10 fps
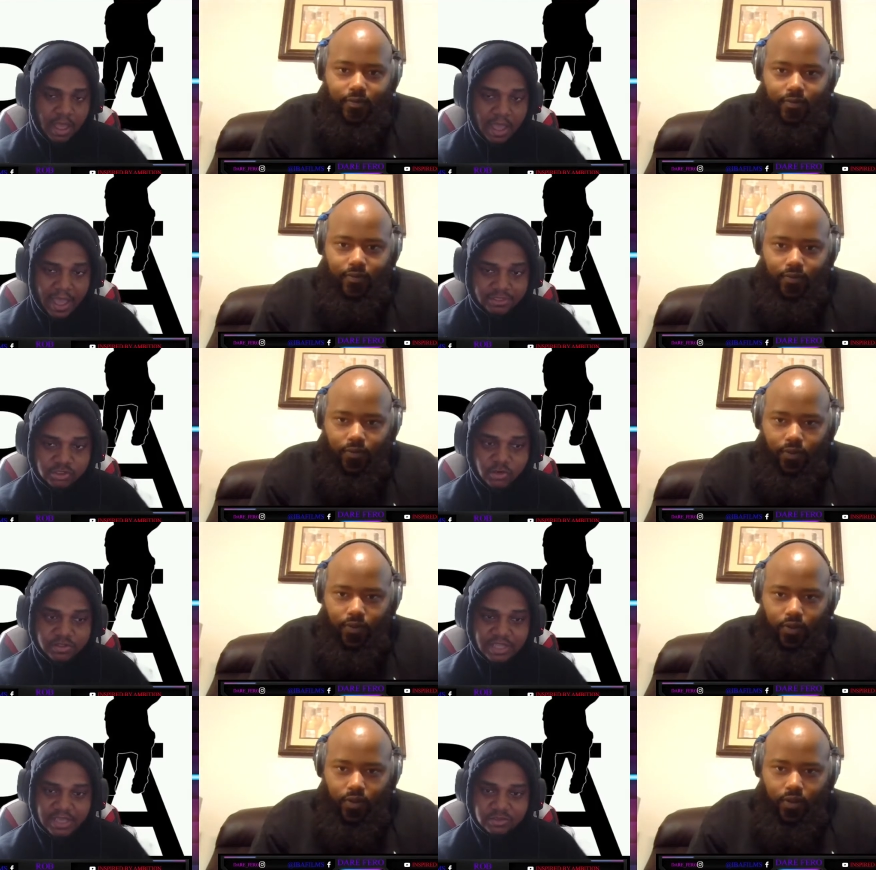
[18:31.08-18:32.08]
Speaker 1: As
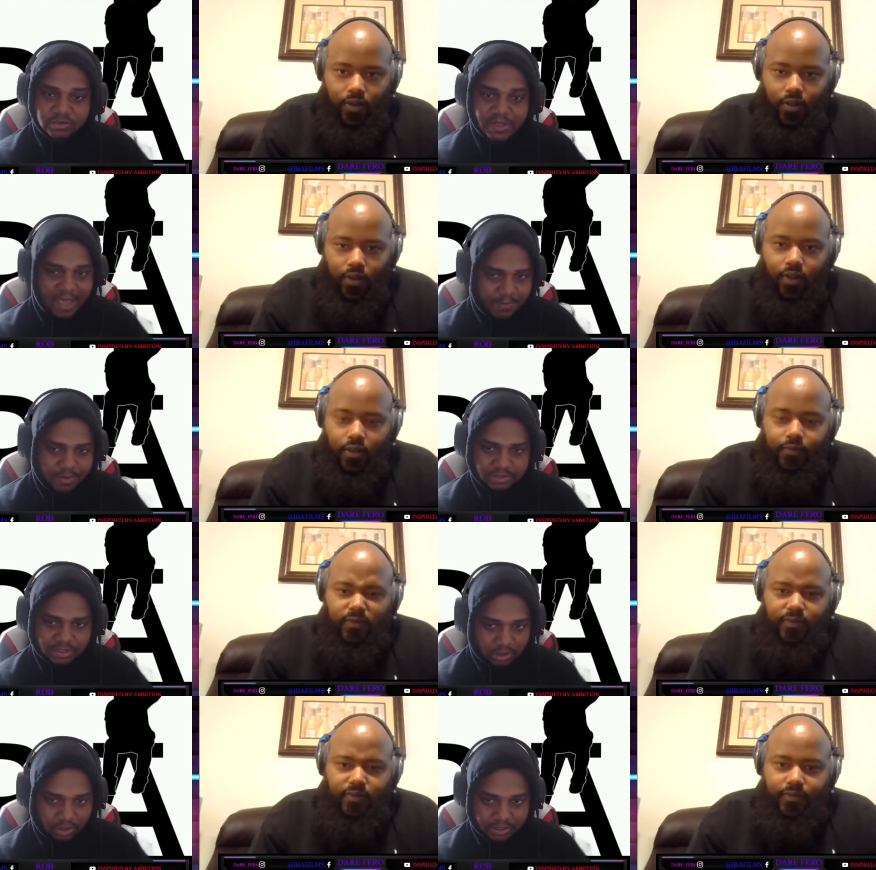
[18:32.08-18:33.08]
soon as it happened, I was
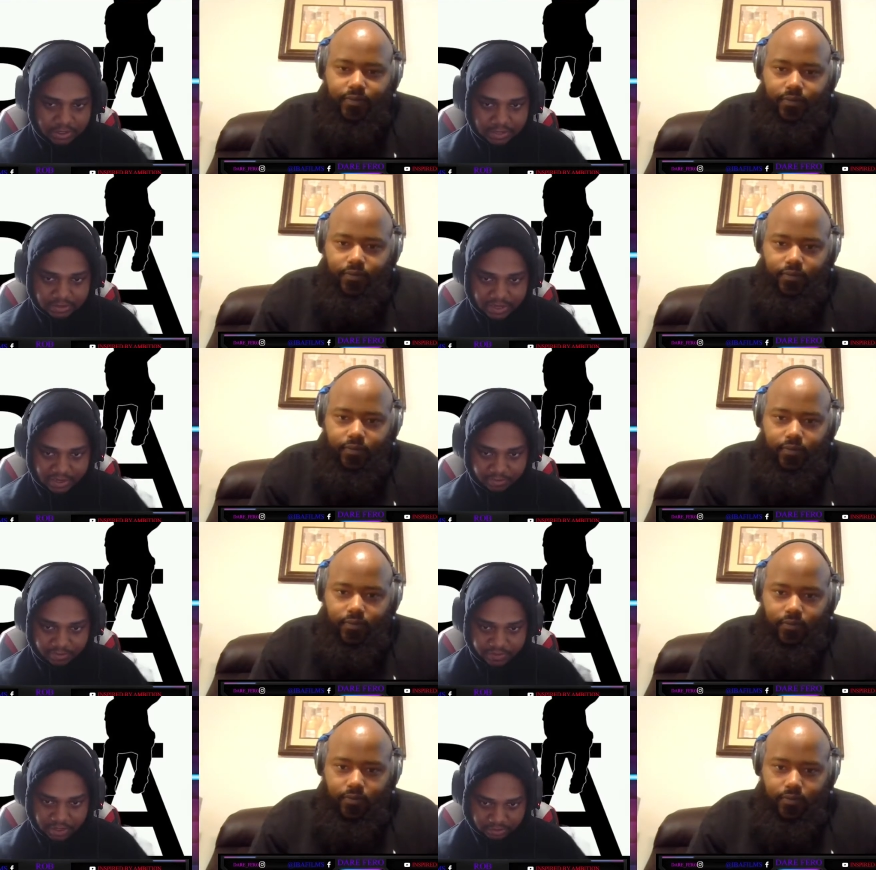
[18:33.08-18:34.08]
like, oh, he got that. I can't
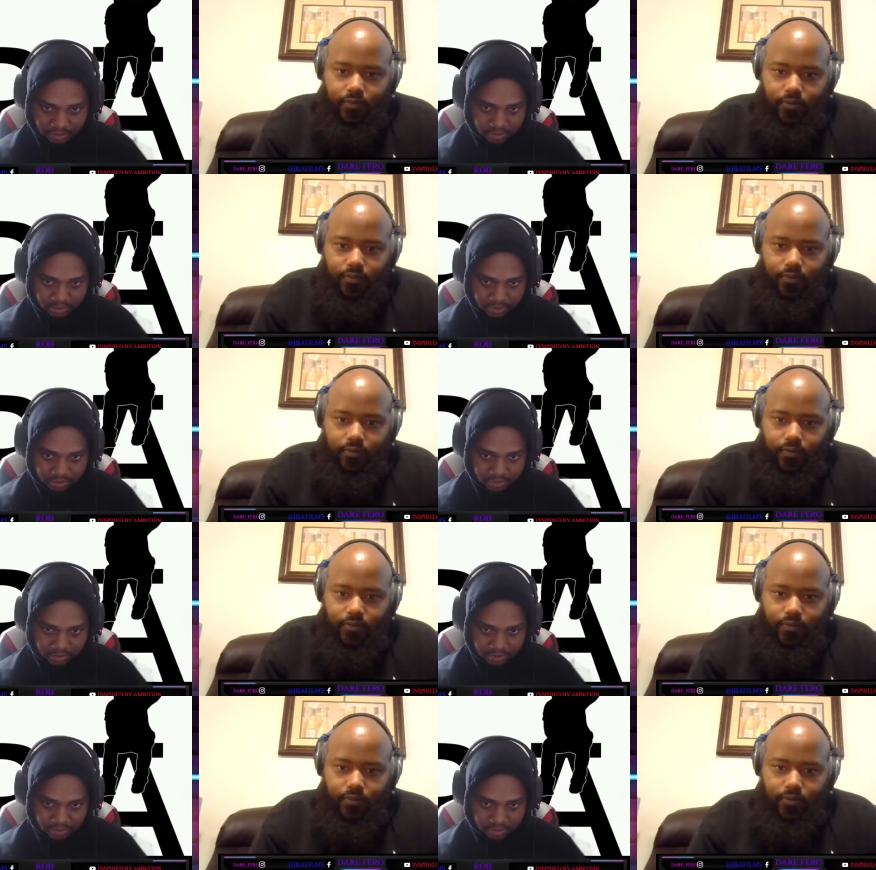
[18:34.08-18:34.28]
believe he got that.